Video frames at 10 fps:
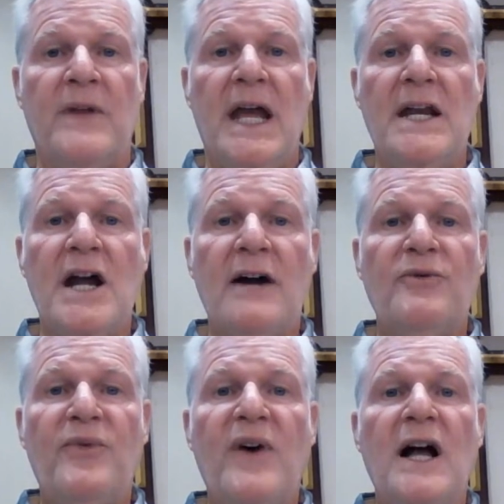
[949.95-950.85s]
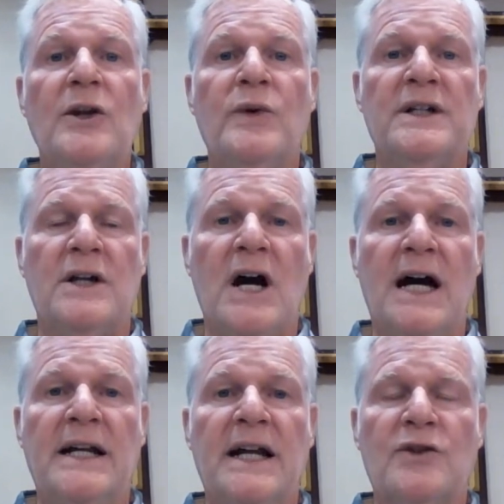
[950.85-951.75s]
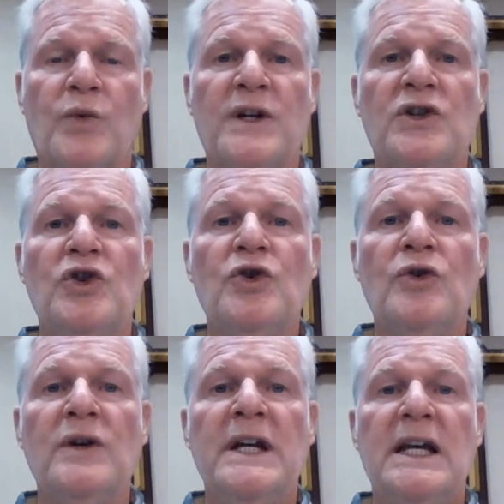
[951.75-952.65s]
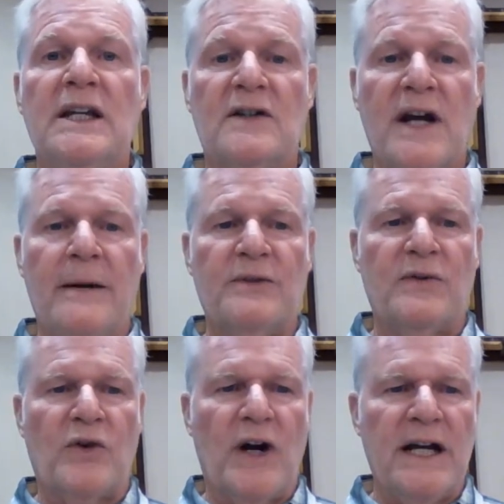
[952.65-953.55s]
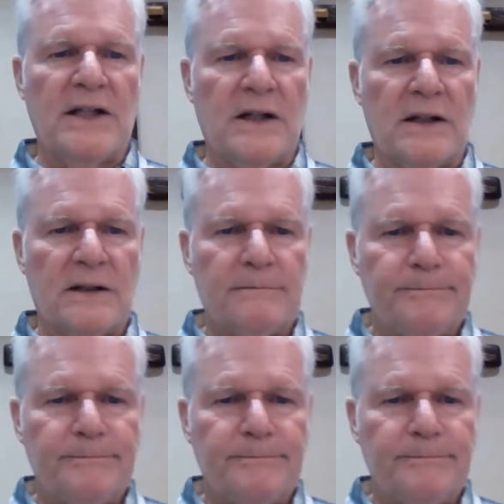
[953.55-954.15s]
and not following God as we do in times of crisis.